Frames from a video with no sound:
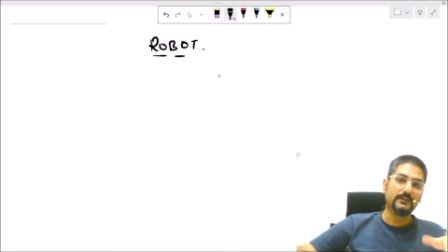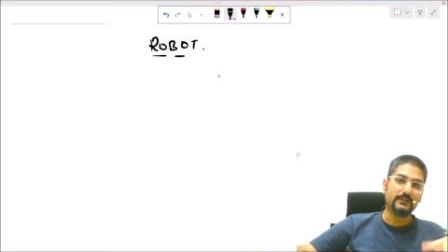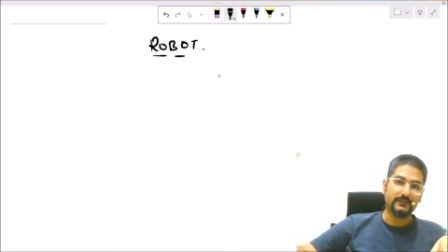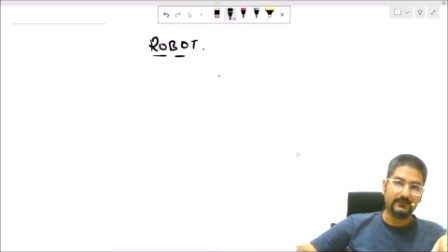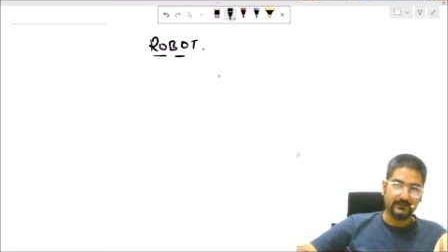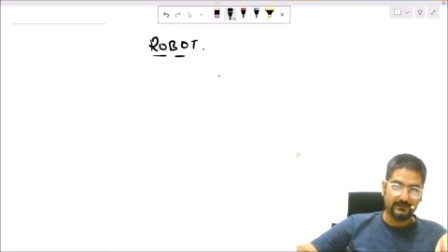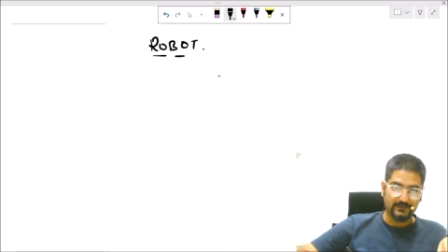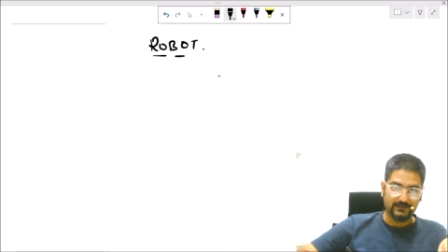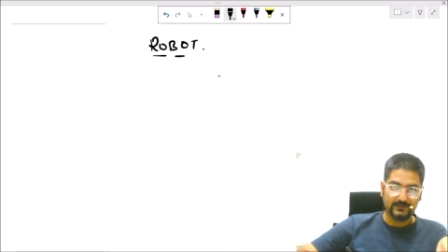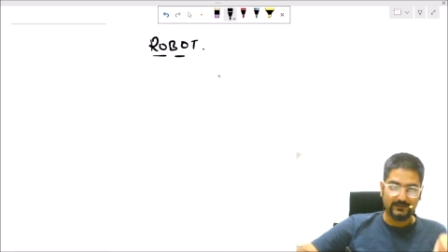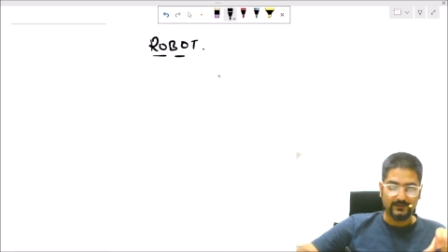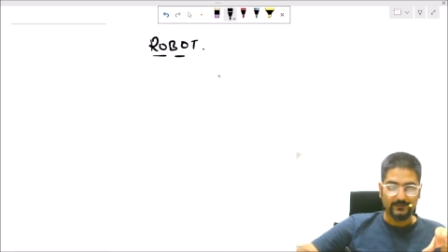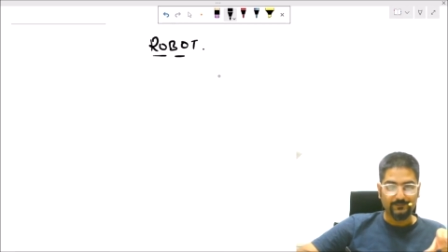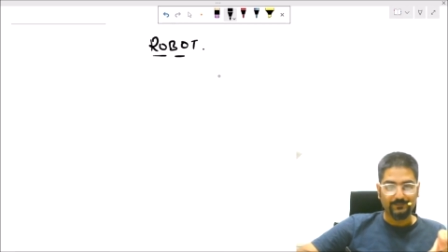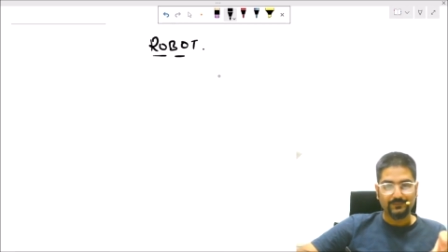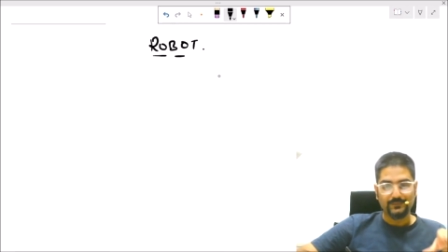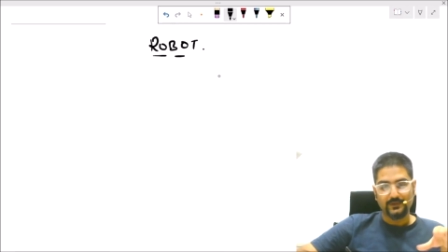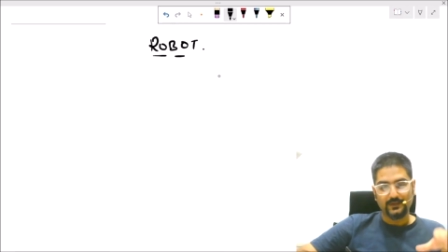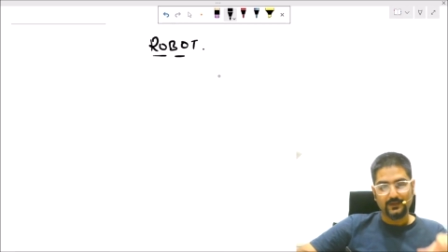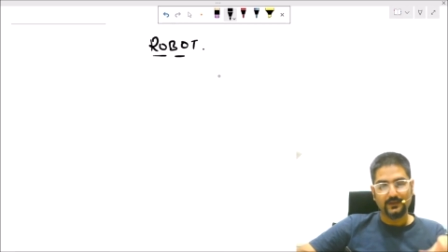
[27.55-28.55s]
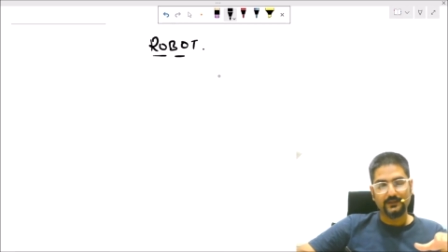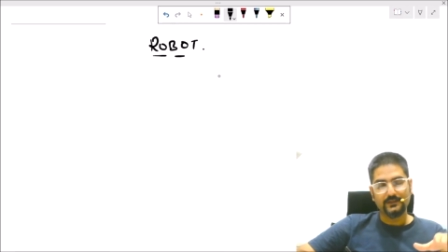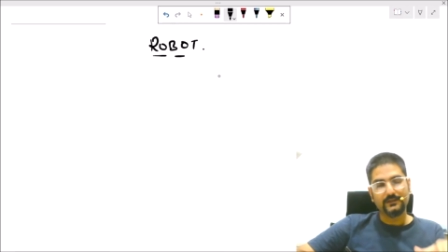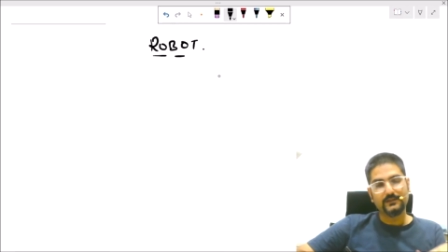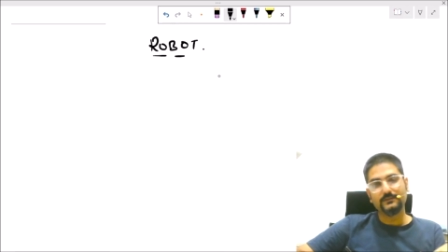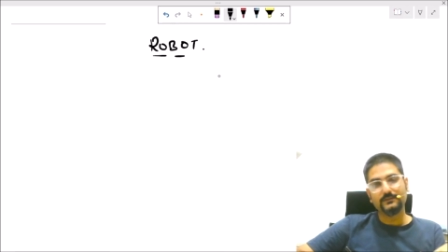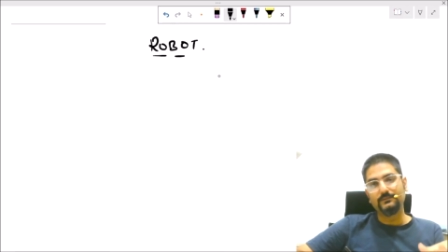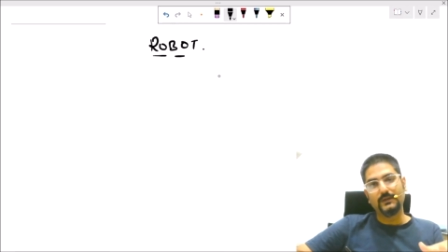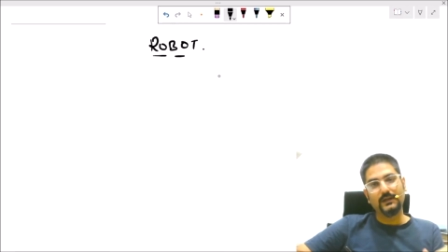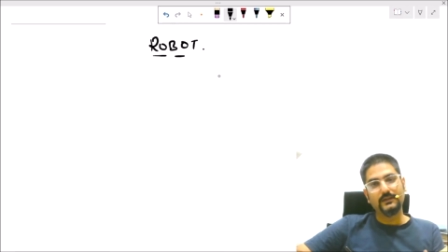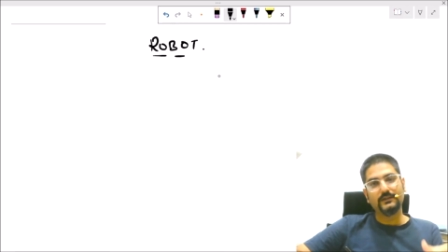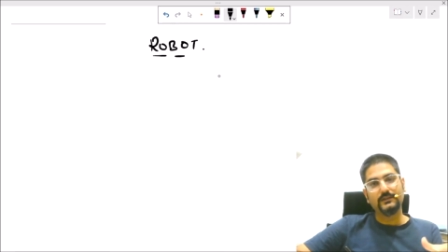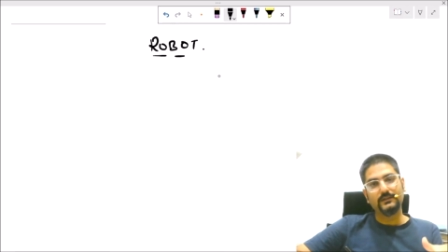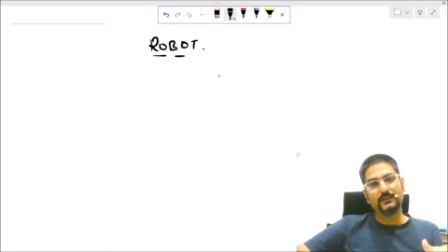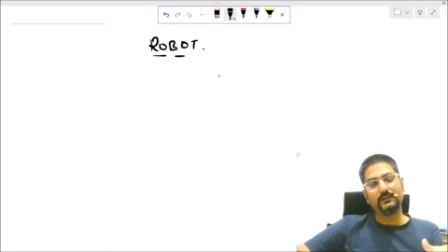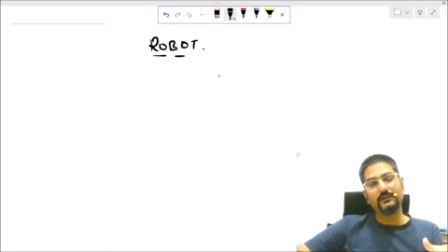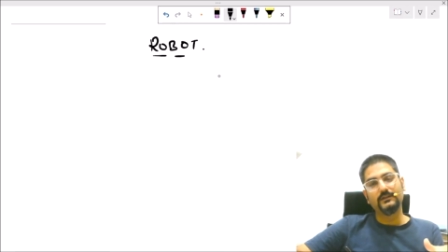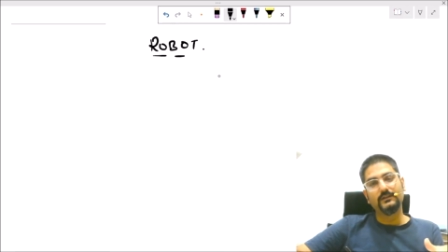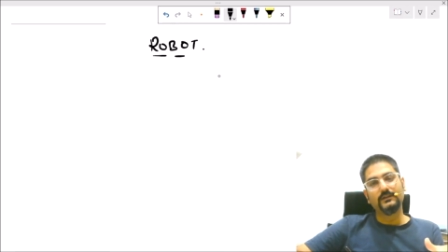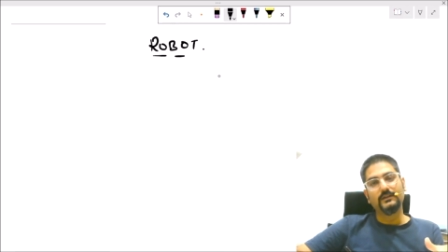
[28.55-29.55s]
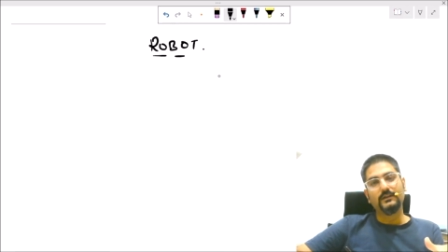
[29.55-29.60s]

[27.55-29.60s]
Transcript: this in this matter